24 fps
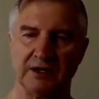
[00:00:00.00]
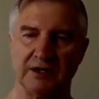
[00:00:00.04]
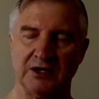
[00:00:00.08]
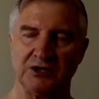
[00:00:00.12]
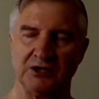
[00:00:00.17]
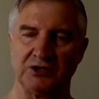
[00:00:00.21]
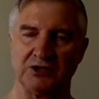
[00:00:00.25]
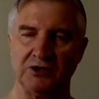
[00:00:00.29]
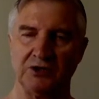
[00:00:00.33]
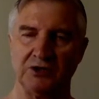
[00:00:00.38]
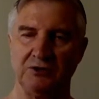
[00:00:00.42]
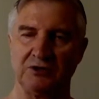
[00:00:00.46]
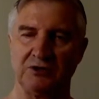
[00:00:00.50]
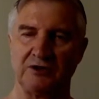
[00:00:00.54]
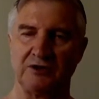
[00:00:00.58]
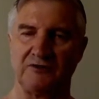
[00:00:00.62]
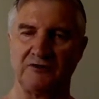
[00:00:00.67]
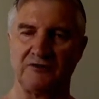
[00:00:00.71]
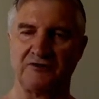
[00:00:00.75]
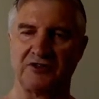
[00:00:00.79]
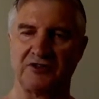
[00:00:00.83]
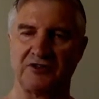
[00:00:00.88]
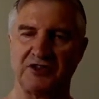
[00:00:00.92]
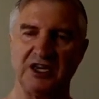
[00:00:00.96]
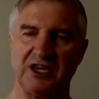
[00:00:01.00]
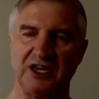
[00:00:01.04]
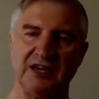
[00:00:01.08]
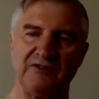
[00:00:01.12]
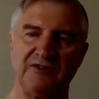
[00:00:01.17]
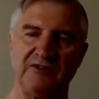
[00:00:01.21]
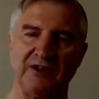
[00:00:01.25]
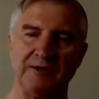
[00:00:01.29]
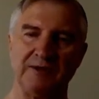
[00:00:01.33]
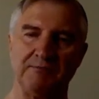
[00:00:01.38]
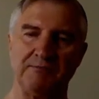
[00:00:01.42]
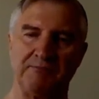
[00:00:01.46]
due to
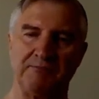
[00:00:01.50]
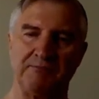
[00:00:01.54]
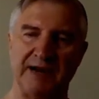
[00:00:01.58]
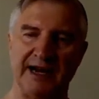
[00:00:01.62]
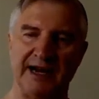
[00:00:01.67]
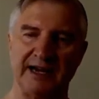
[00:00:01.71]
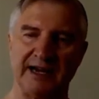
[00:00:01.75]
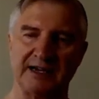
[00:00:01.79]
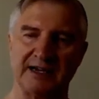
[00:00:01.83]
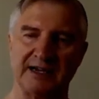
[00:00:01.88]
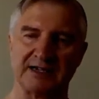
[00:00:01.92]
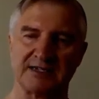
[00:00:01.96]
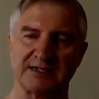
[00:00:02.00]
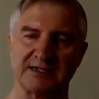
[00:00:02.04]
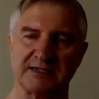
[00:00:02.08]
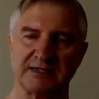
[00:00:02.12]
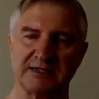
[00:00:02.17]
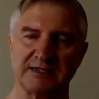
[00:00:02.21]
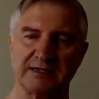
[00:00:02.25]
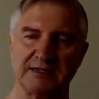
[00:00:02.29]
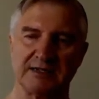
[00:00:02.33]
thieving banks.